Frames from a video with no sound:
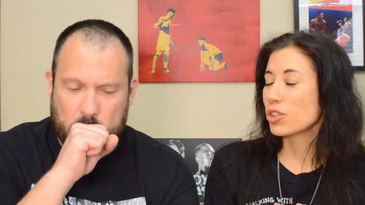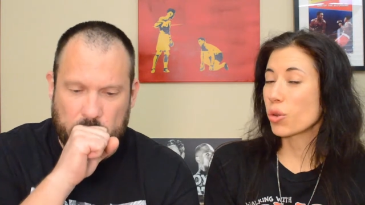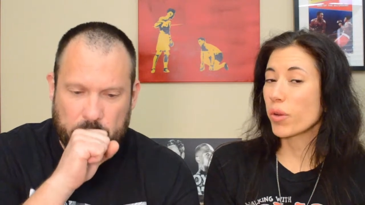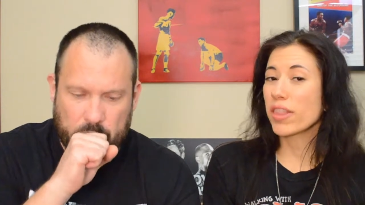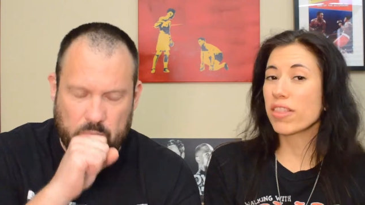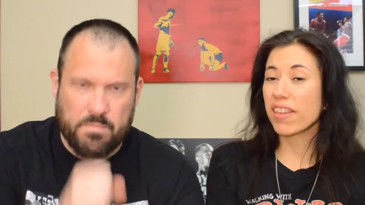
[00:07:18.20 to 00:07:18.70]

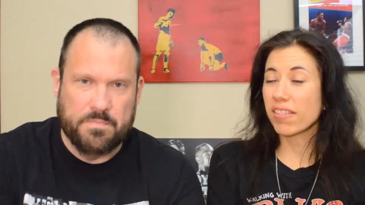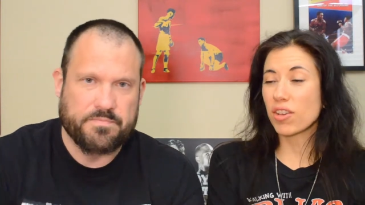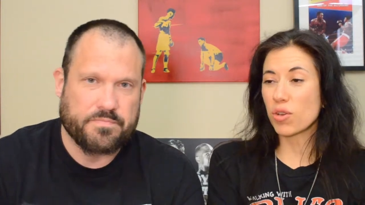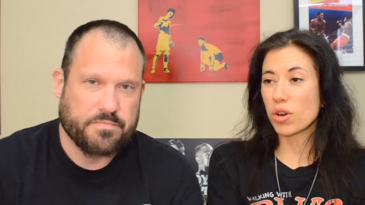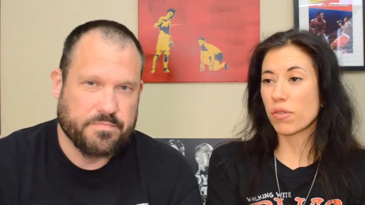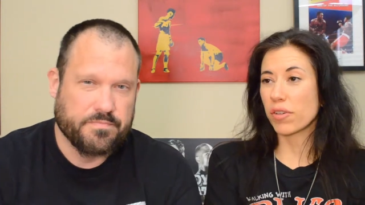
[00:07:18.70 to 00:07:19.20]
Speaker 1: So in this
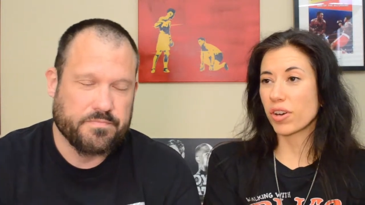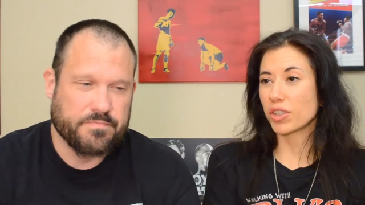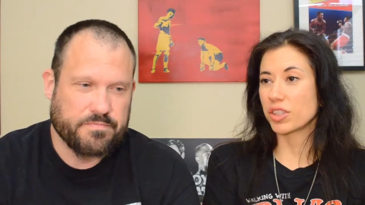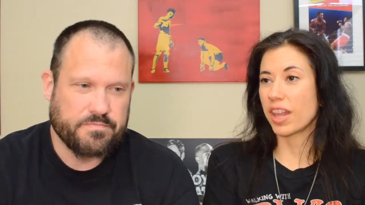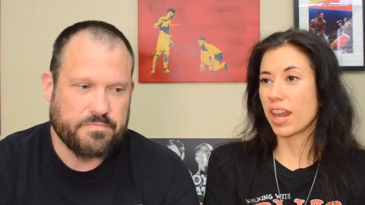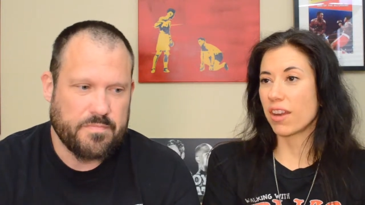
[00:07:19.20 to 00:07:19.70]

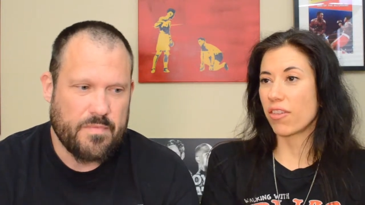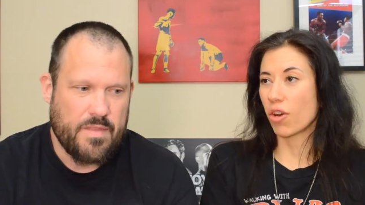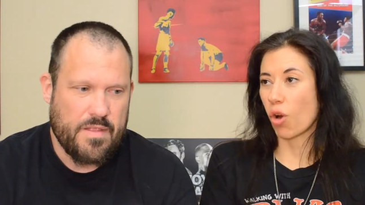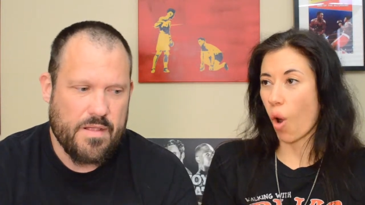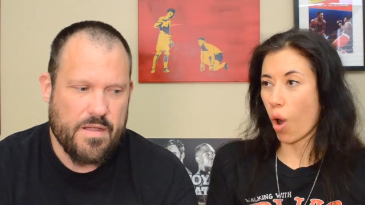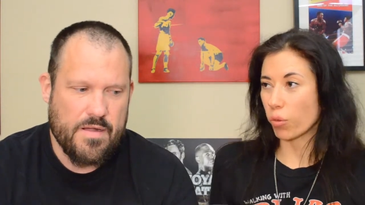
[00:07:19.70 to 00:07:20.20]
universe, then
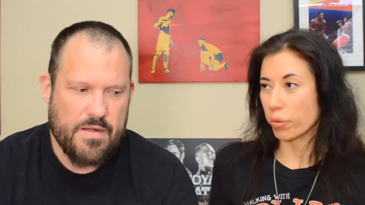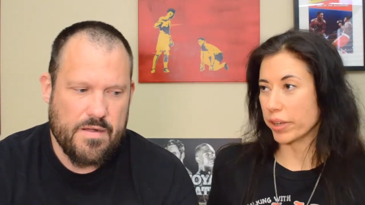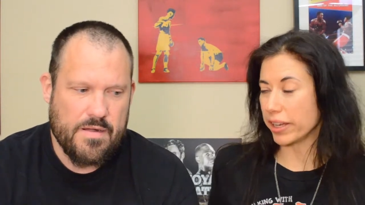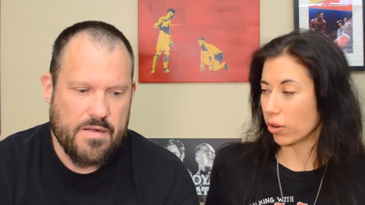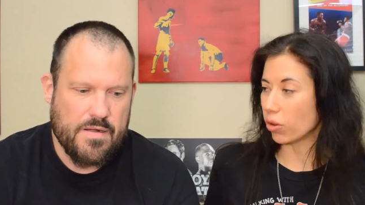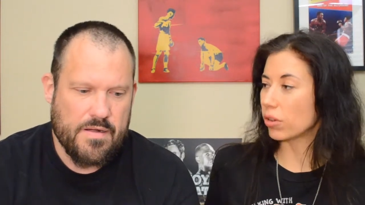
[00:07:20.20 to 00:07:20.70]
they're all
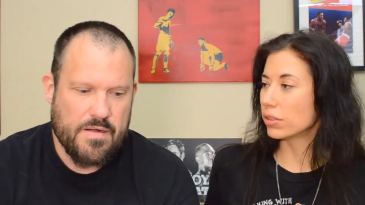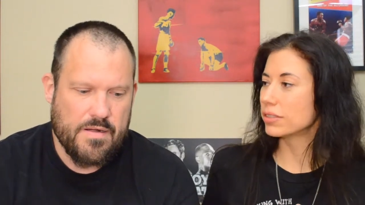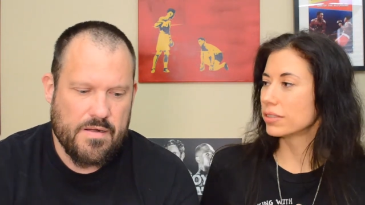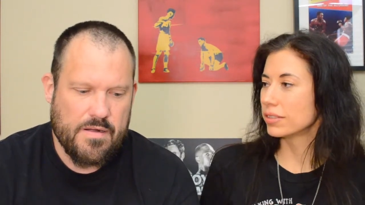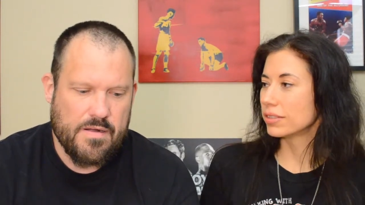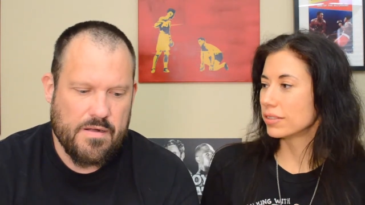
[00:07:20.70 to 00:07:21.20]
real.
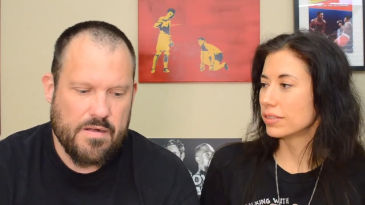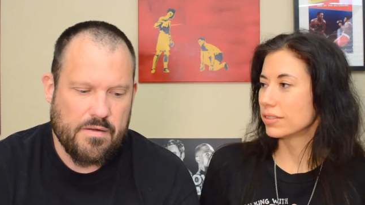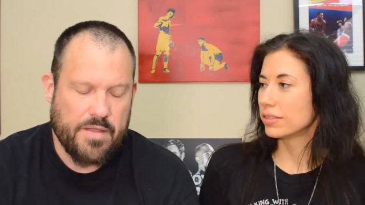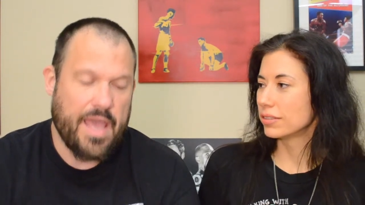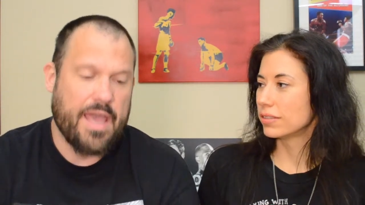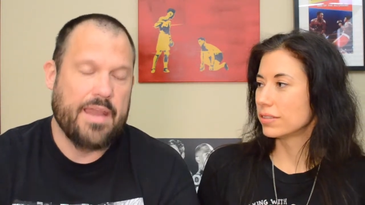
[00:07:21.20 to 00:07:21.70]

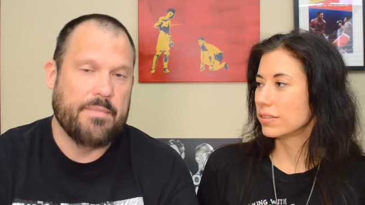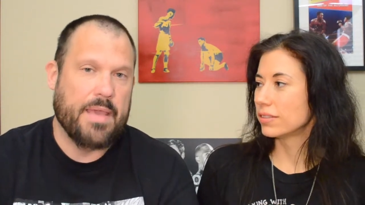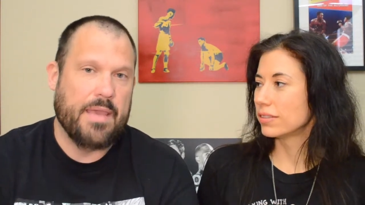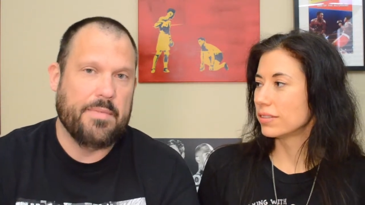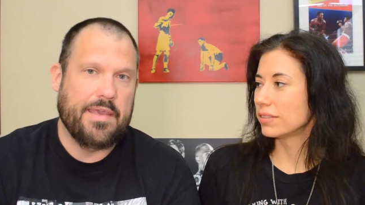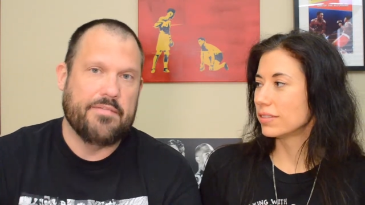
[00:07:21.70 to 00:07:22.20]
Speaker 2: Yeah, and
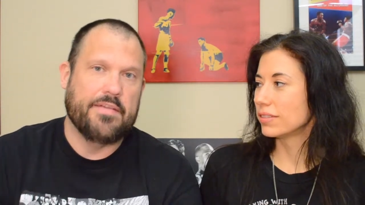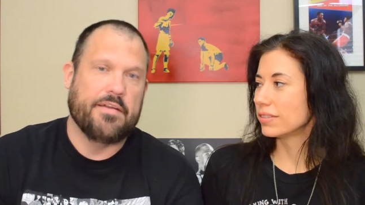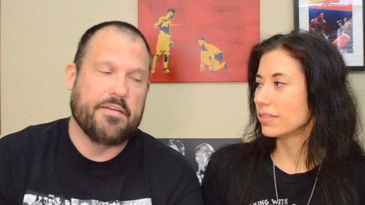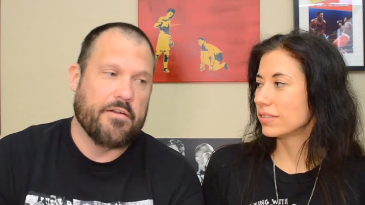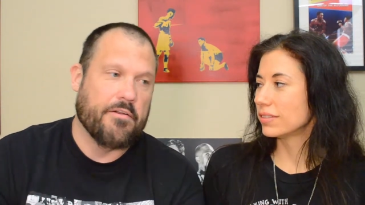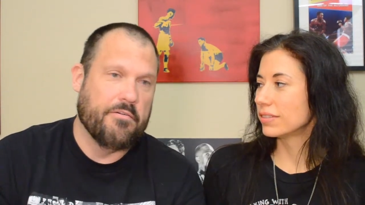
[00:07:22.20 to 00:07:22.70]
maybe even in
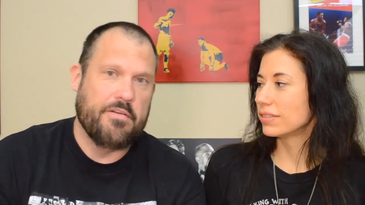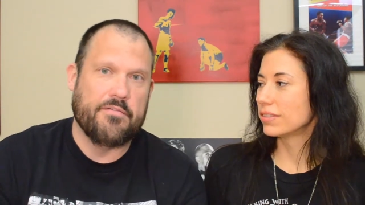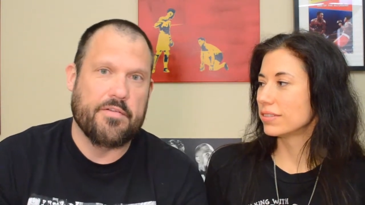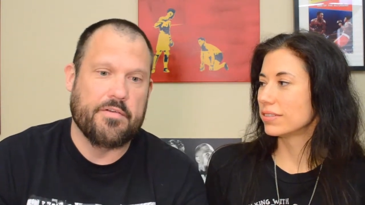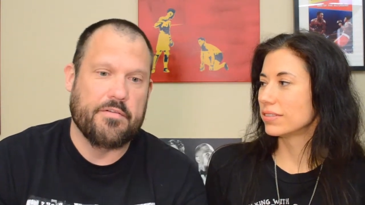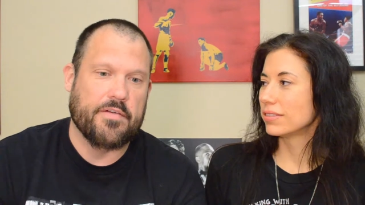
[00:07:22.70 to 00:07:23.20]
our own
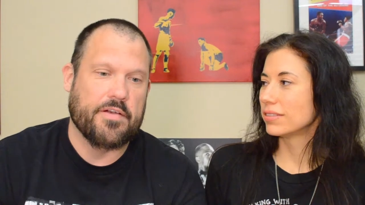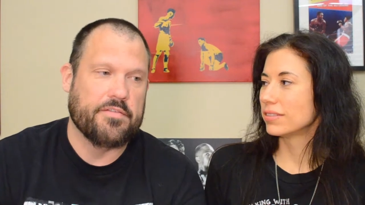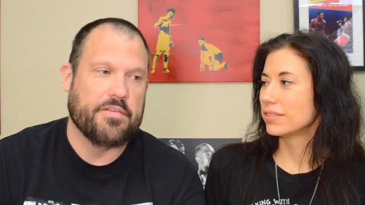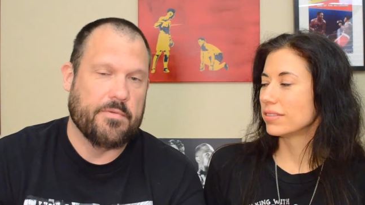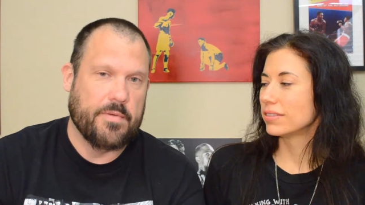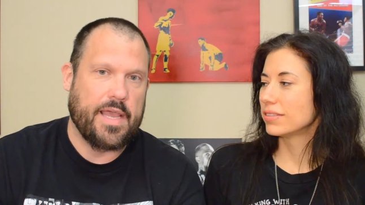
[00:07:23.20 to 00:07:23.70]

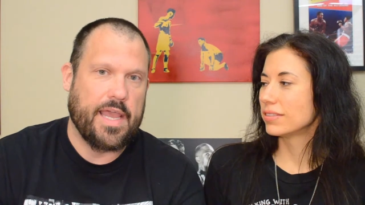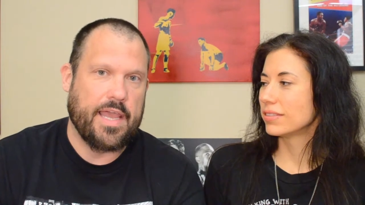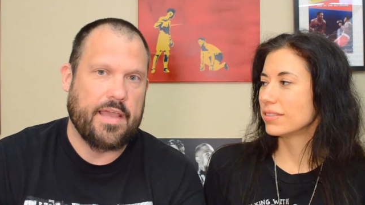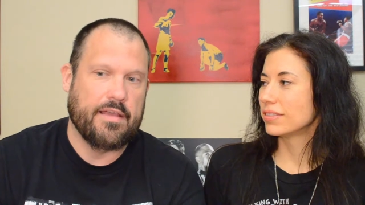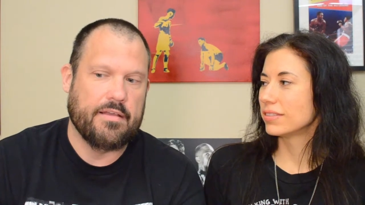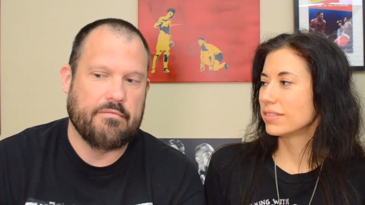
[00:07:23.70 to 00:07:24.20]
universe, in a
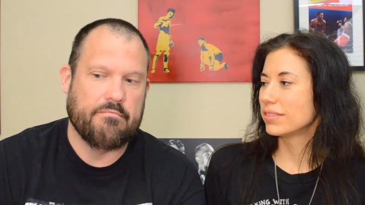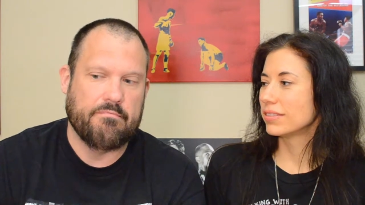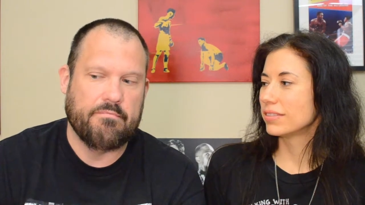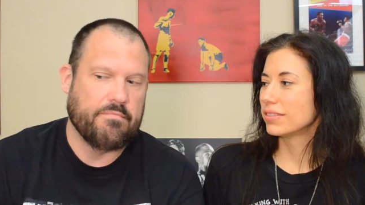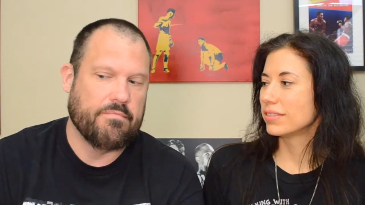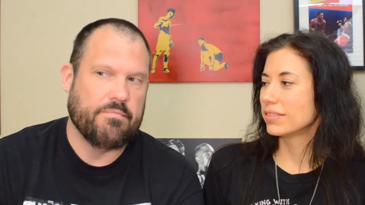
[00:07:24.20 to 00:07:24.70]
way,
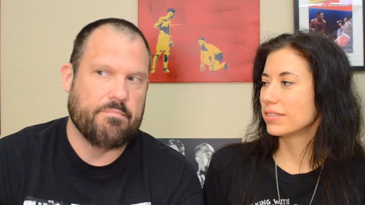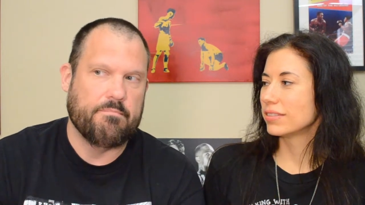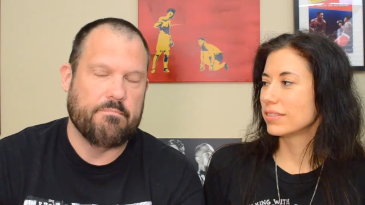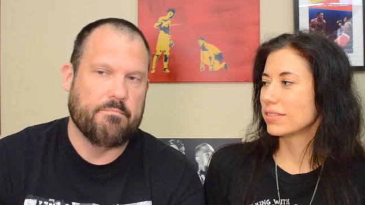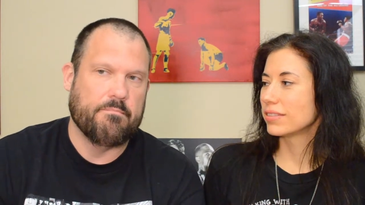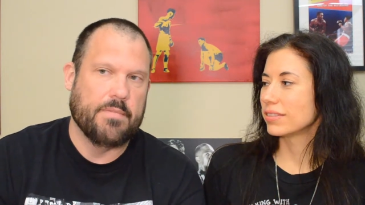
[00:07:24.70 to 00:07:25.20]

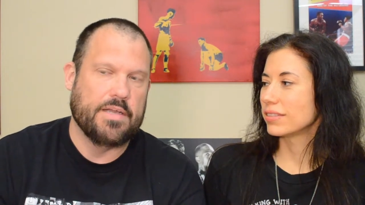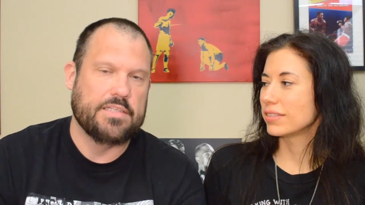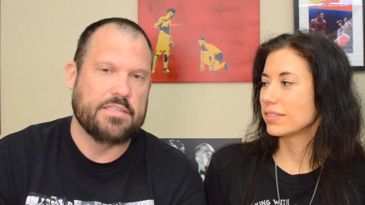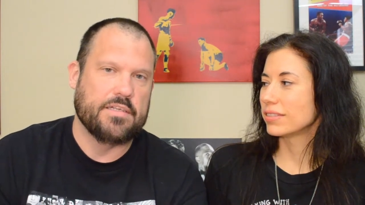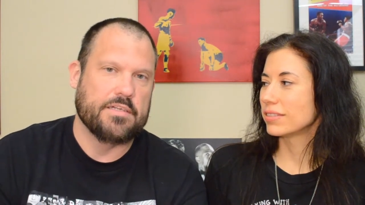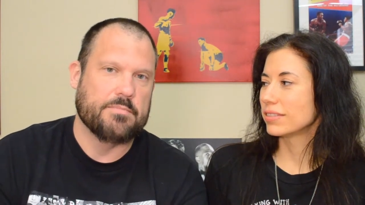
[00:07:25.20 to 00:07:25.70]

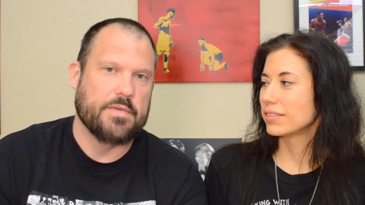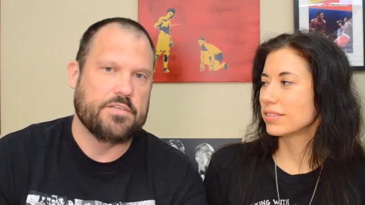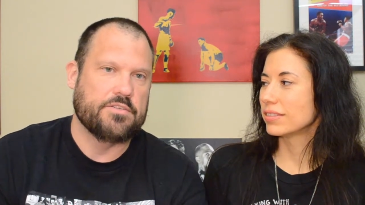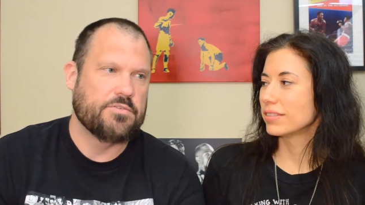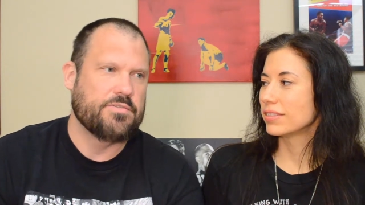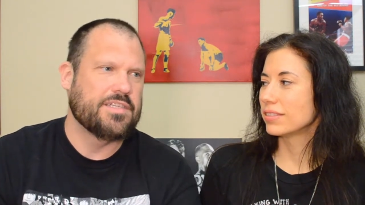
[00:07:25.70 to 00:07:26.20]
much there's
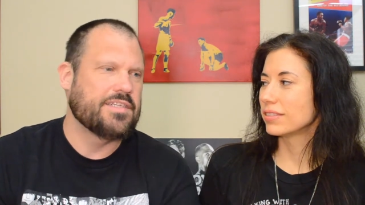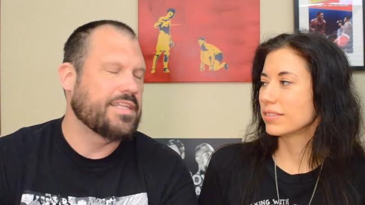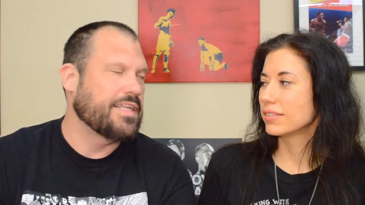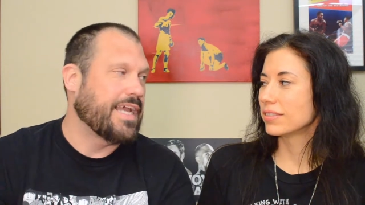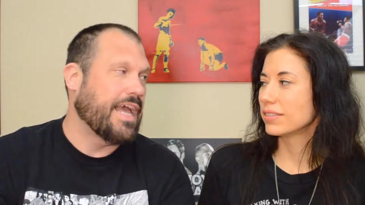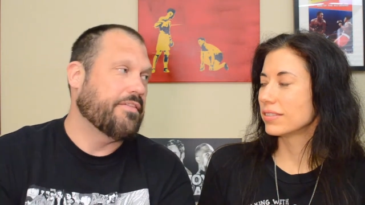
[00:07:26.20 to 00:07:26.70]
much truth. Just like
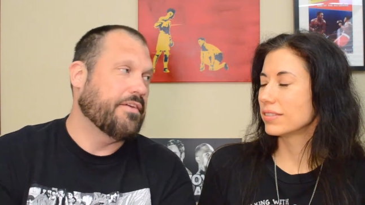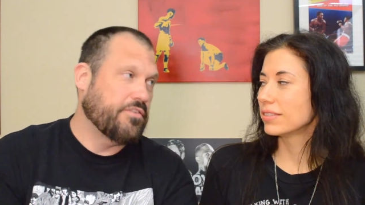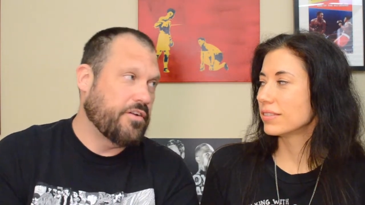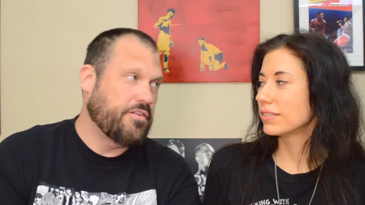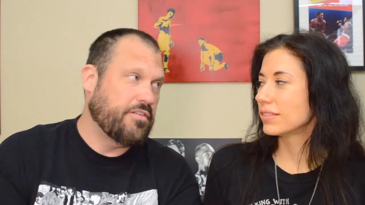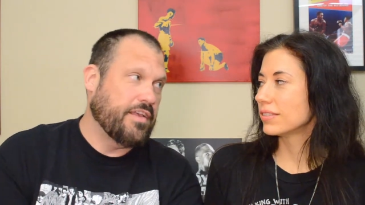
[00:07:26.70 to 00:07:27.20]
the Catholic Church